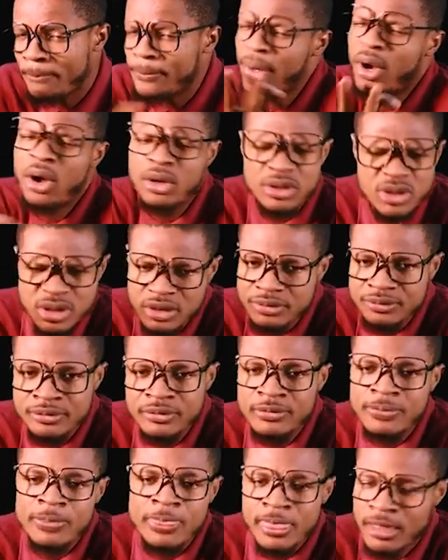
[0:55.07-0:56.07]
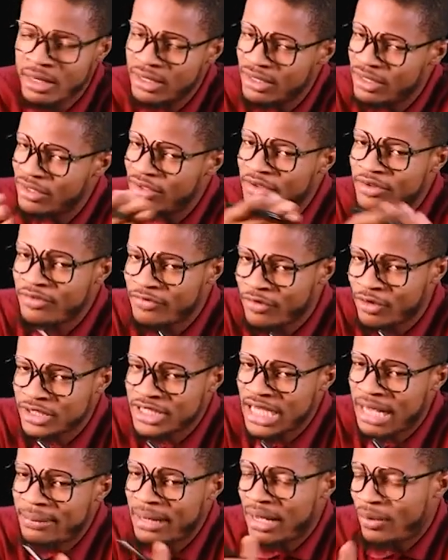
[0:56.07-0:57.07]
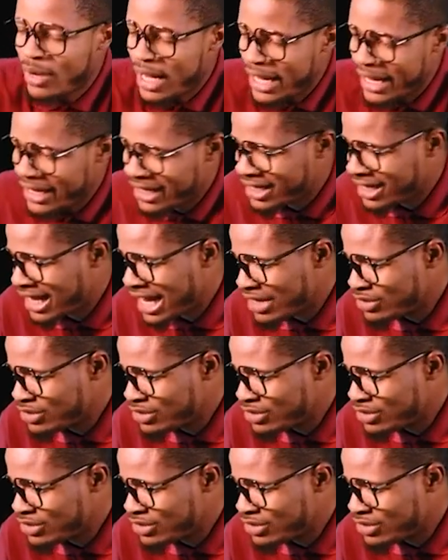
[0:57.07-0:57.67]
But for Jamb And Waec,